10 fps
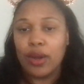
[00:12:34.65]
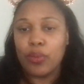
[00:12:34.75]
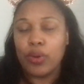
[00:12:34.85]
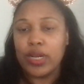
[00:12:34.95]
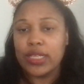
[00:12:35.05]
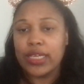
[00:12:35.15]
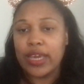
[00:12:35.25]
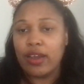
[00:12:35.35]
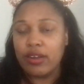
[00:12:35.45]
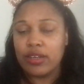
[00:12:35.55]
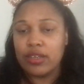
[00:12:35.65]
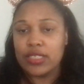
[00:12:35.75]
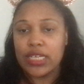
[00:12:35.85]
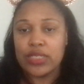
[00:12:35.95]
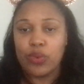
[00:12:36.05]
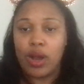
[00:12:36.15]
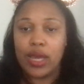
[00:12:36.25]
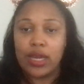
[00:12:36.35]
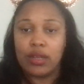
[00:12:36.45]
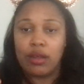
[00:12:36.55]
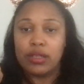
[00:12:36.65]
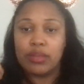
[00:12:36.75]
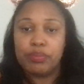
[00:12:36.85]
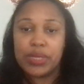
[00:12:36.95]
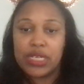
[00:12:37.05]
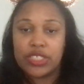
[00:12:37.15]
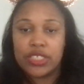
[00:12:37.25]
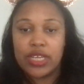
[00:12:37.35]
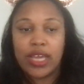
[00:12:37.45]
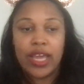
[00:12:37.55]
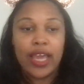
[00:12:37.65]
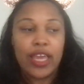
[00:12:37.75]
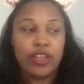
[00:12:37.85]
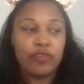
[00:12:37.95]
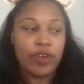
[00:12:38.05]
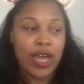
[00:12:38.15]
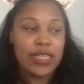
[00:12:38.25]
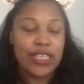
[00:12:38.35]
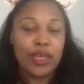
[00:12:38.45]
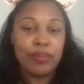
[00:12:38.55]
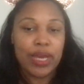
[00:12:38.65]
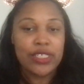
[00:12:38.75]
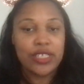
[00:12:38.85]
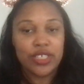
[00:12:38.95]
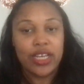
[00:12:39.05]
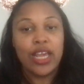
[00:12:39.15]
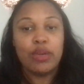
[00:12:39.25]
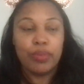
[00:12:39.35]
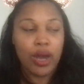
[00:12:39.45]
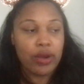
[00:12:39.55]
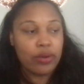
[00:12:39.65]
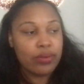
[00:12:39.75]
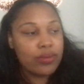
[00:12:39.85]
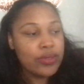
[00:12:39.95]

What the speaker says: One of the characters is walking along the beach and finds a message in a bottle.